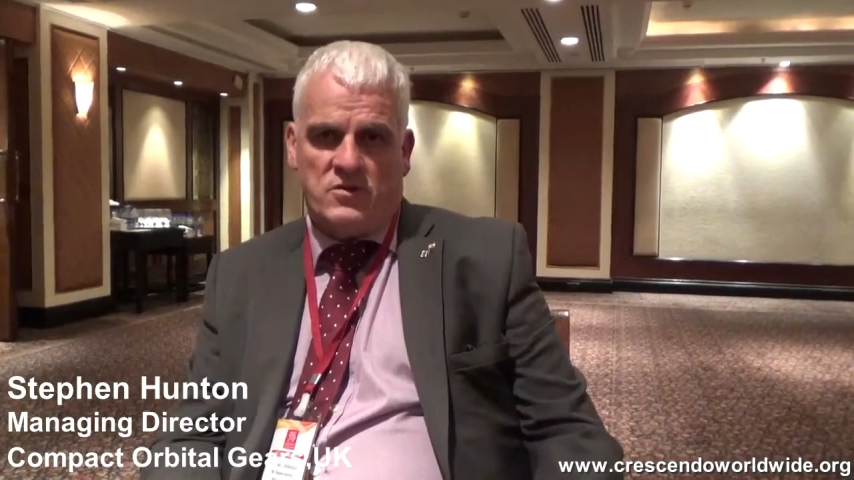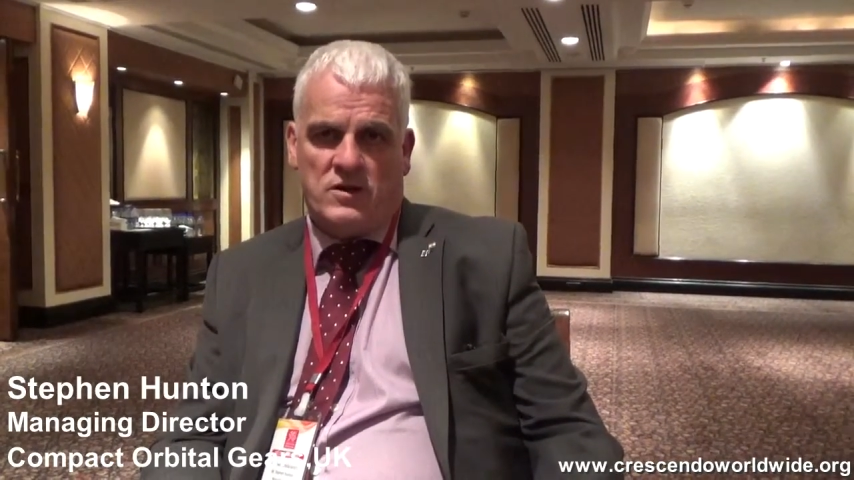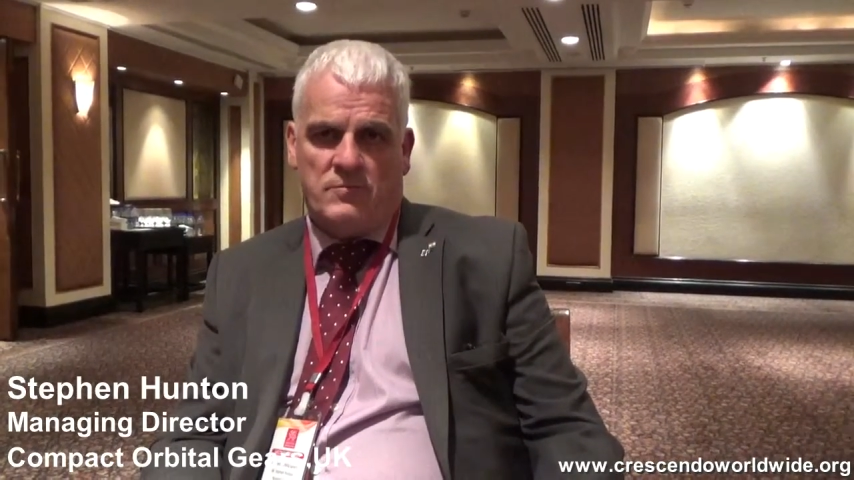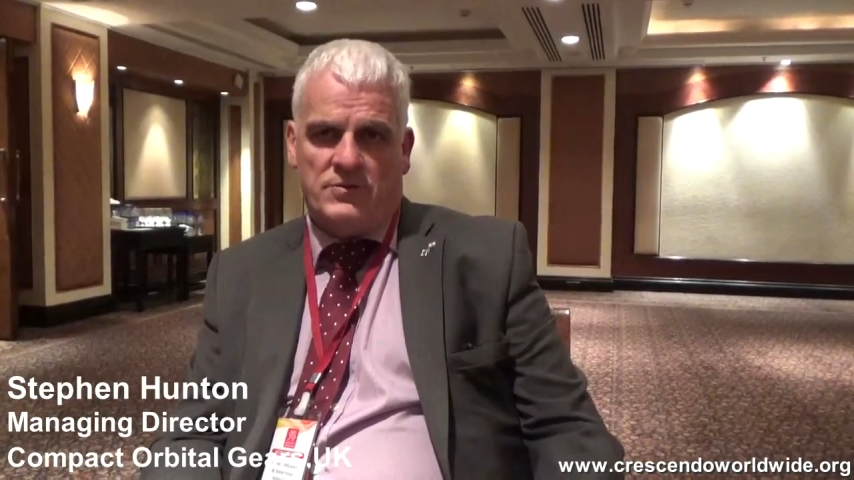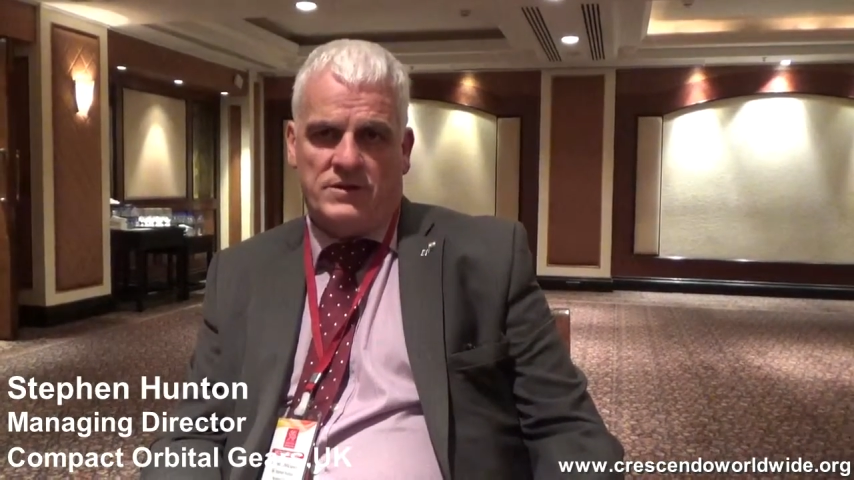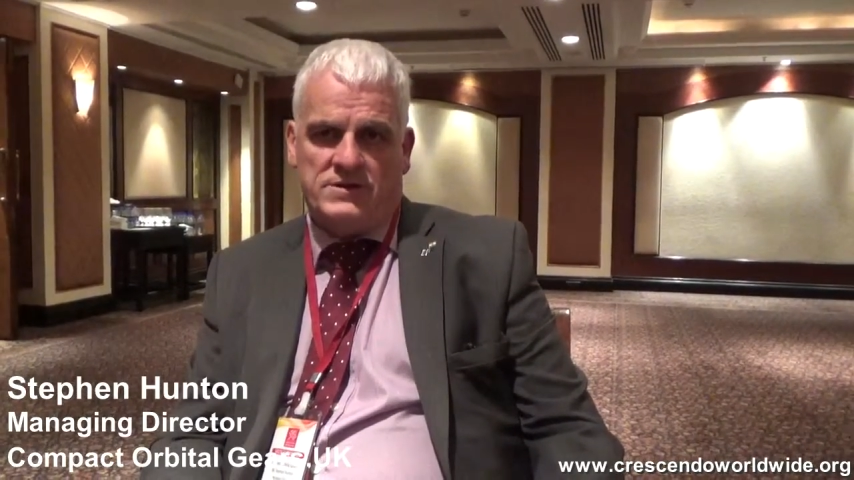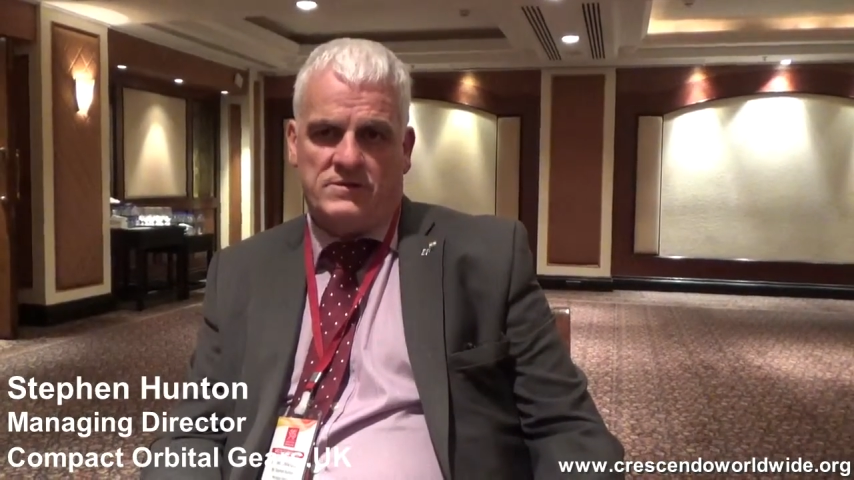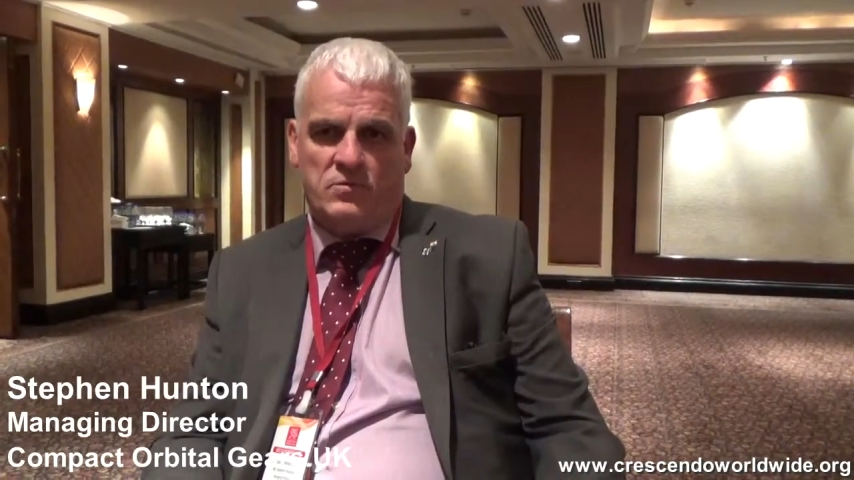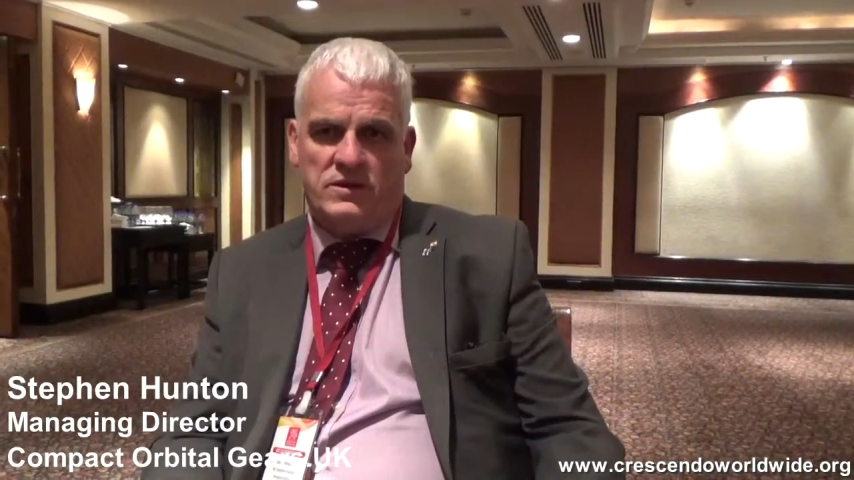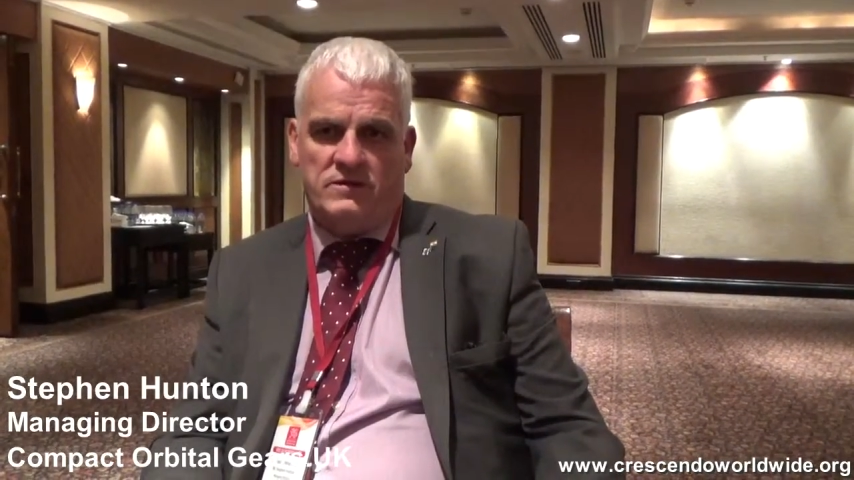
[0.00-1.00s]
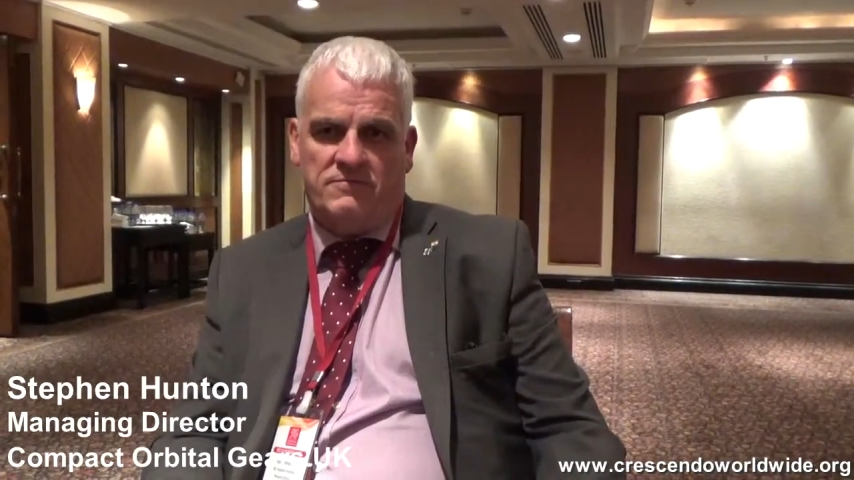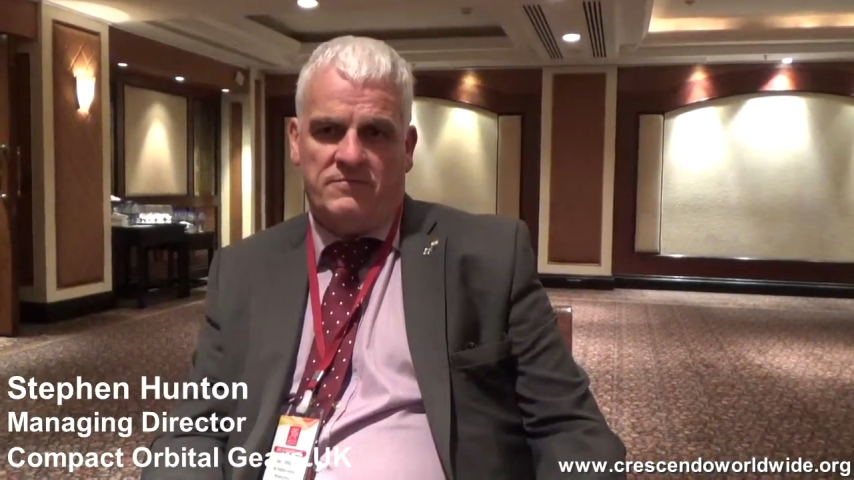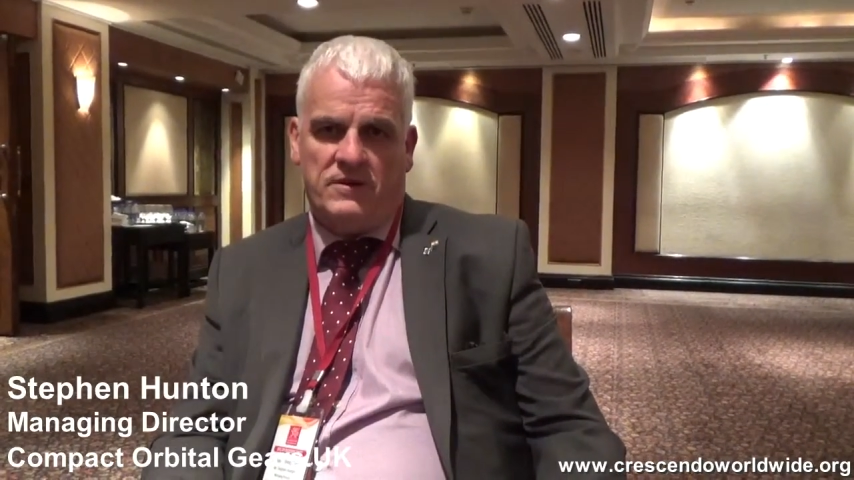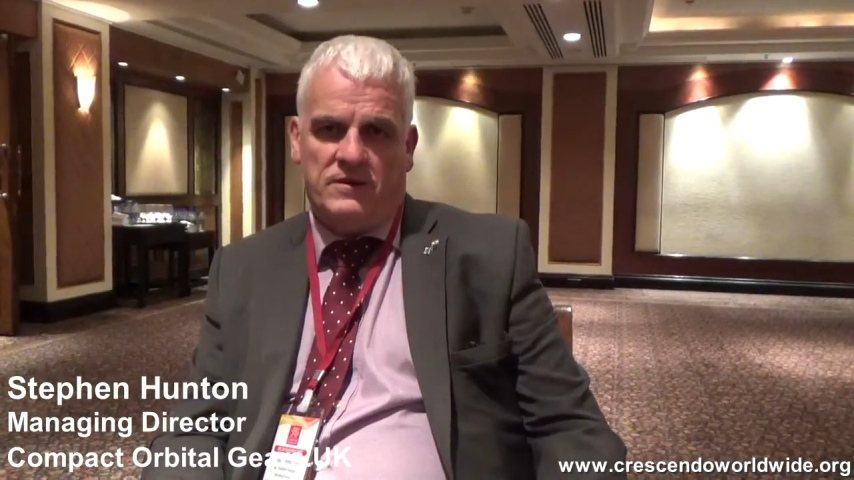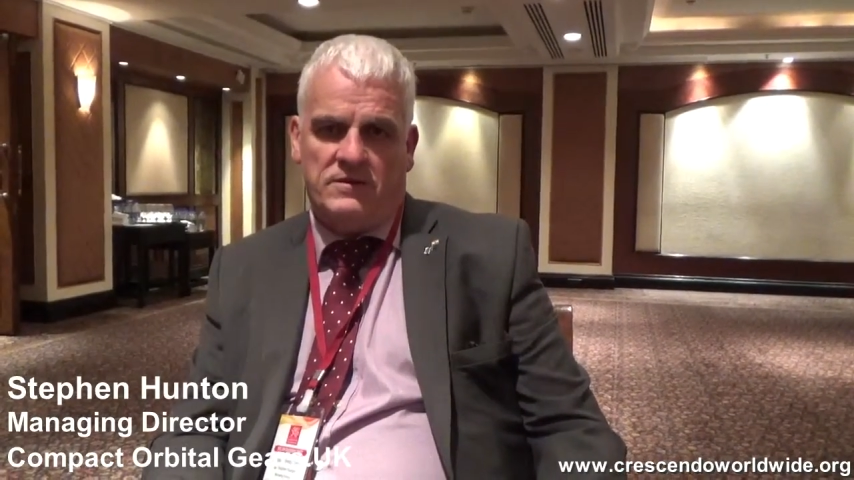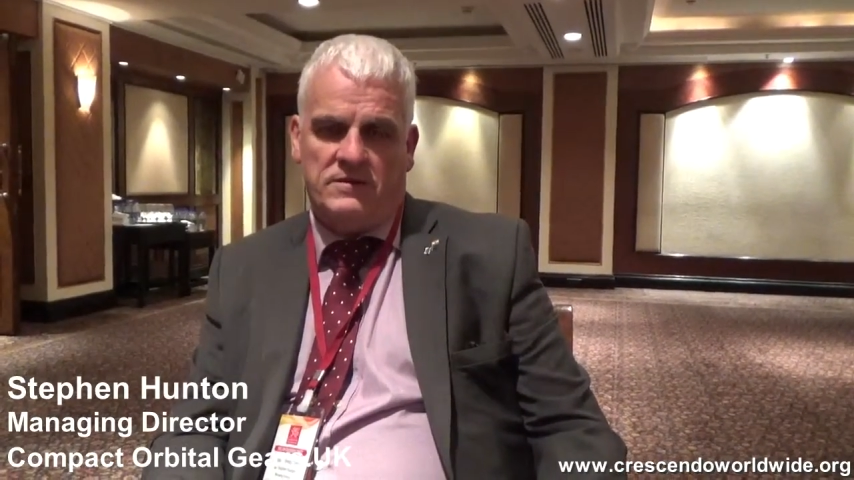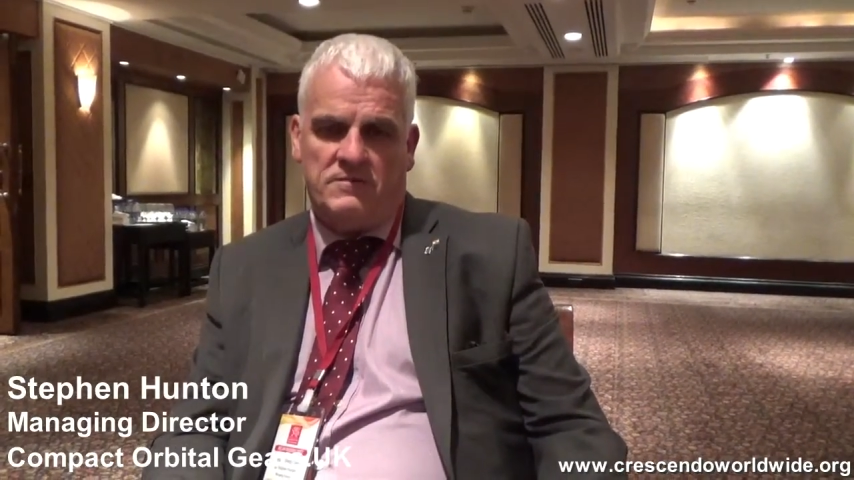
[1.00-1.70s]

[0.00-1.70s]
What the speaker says: companies that we have